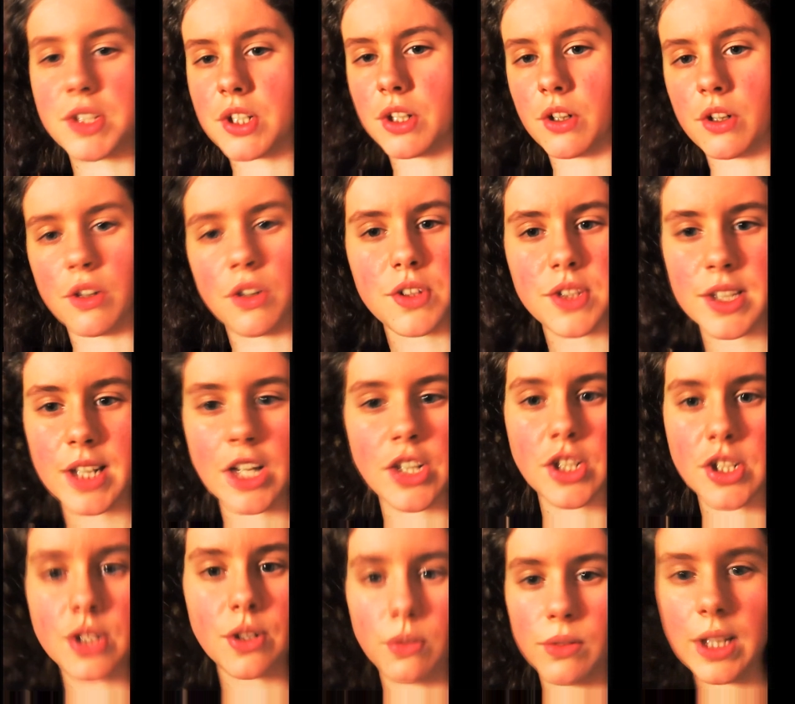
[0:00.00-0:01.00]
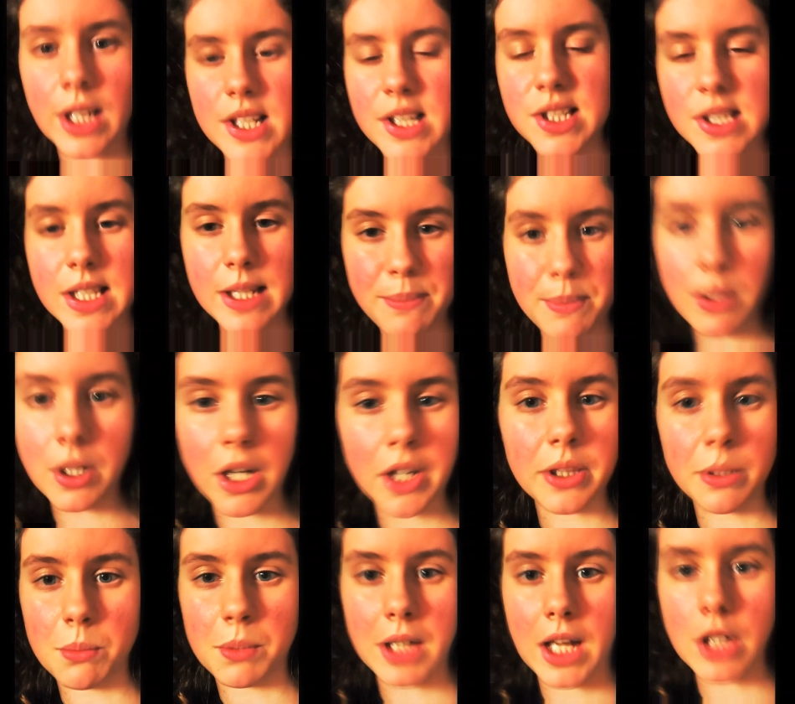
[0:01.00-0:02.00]
materials that I just don't like sleeping
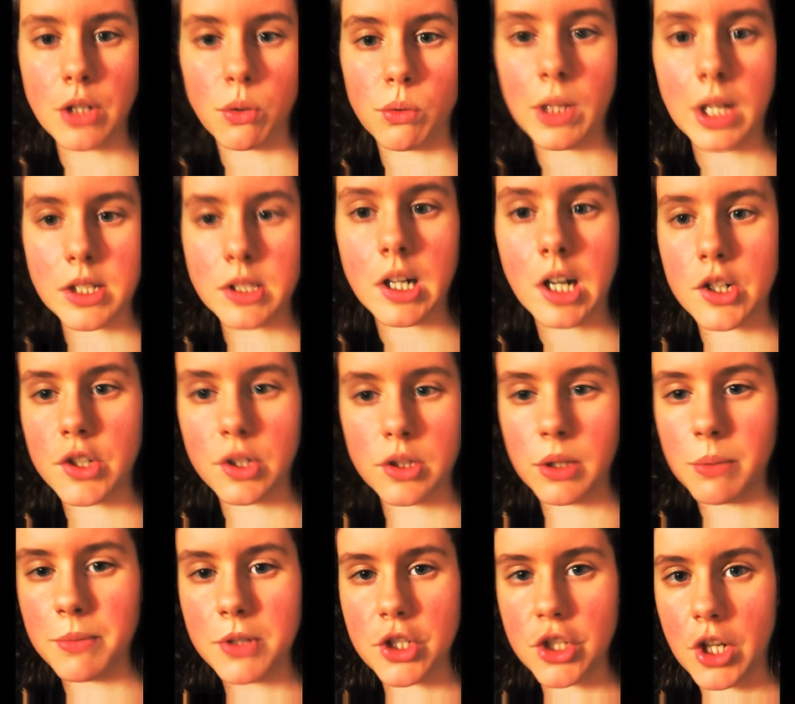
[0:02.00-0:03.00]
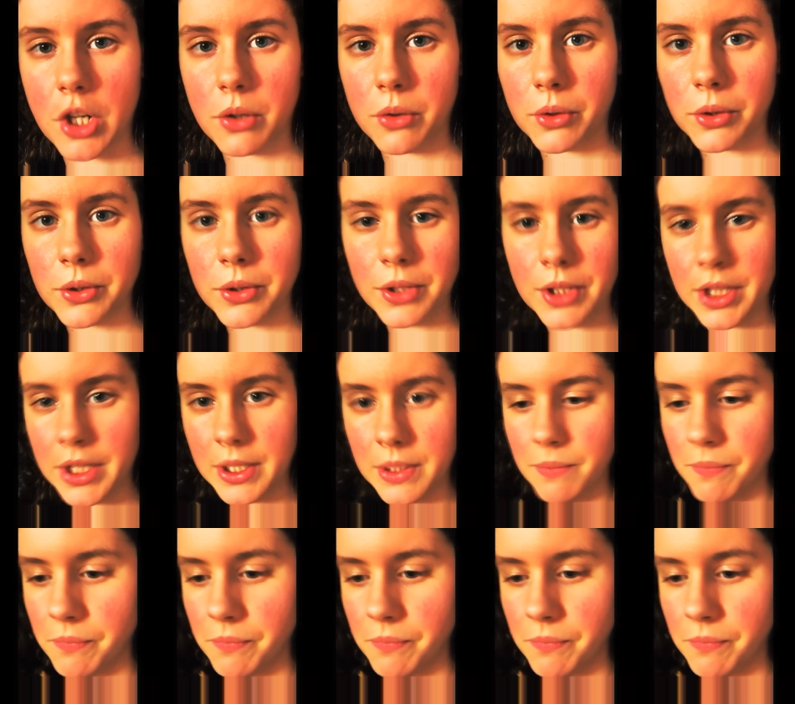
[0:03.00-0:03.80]
on them, and I don't like touching them in general.